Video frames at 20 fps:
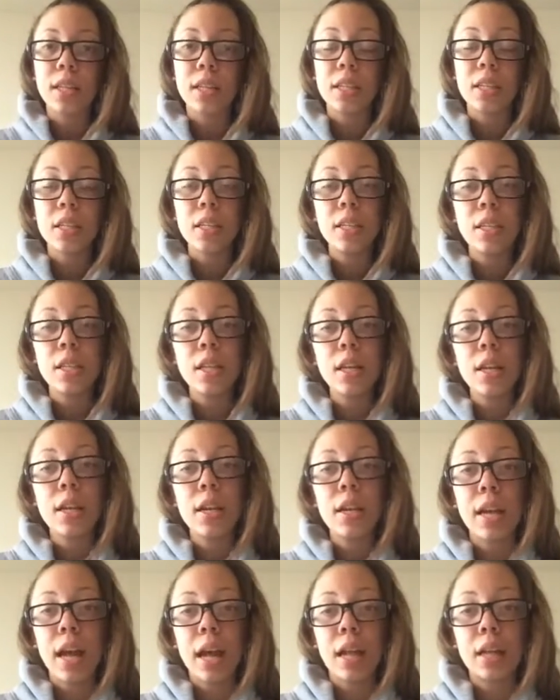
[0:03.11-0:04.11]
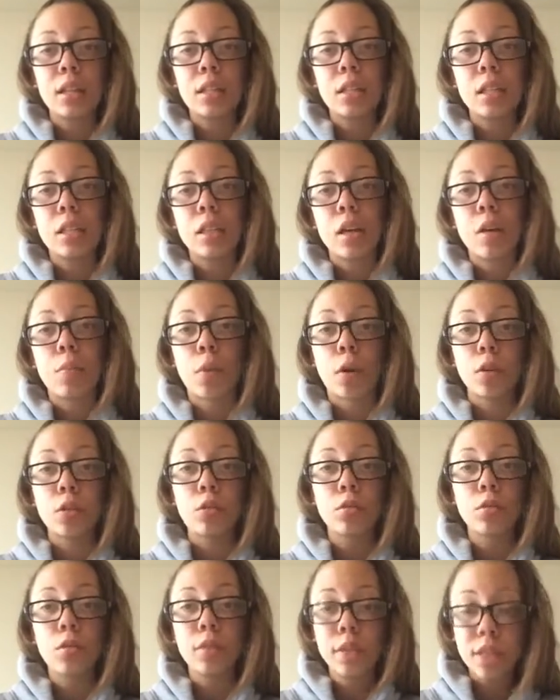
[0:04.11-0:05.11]
This is an analysis of
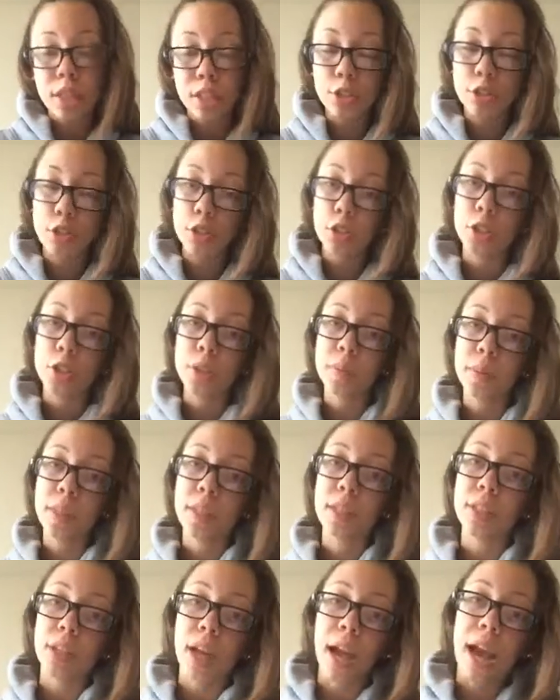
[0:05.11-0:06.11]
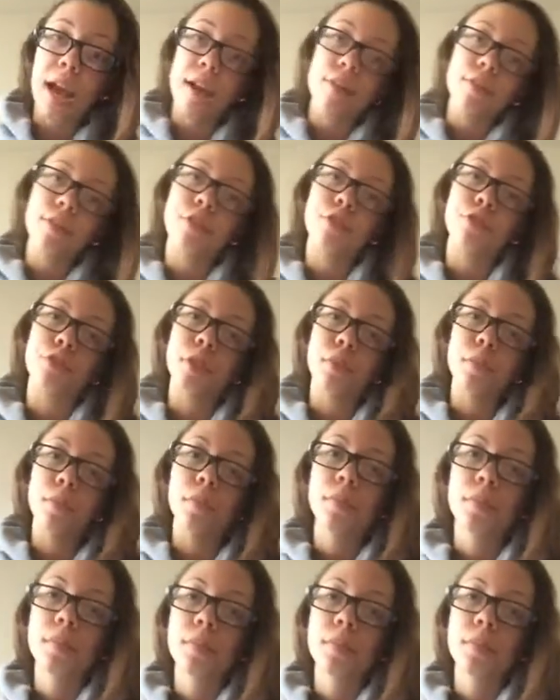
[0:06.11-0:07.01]
Martin Luther King Jr.'s speech, I Have a Dream.